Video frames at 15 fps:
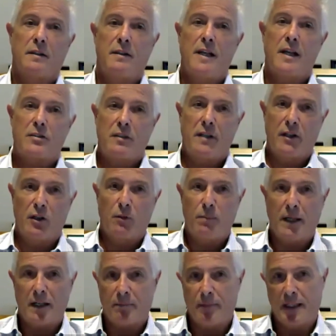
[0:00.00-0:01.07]
Yesterday,
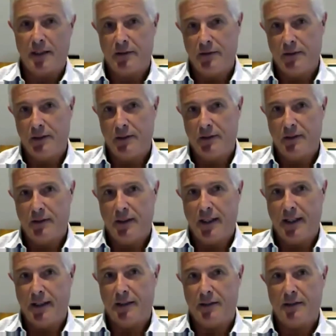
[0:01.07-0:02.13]
OPEC met,
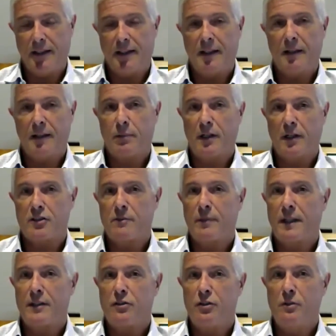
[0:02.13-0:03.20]
and they cut production
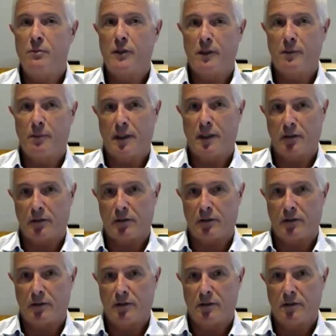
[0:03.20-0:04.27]
by 2 million
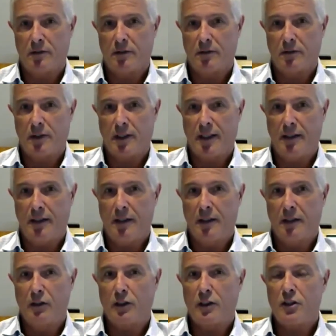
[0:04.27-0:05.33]
barrels. Okay,
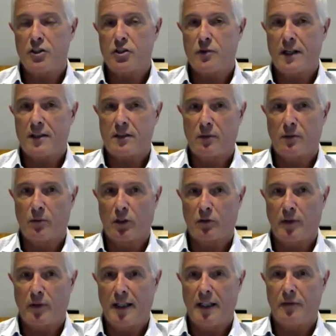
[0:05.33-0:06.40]
look at the duress in the world
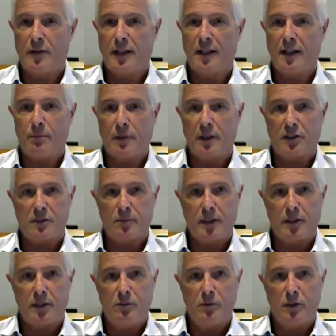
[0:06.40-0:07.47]
right now, and they cut production by
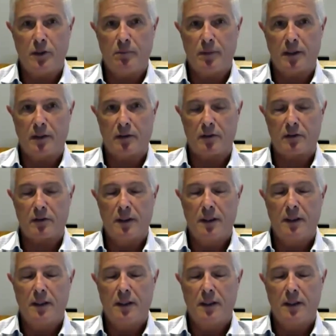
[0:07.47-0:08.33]
2 million barrels.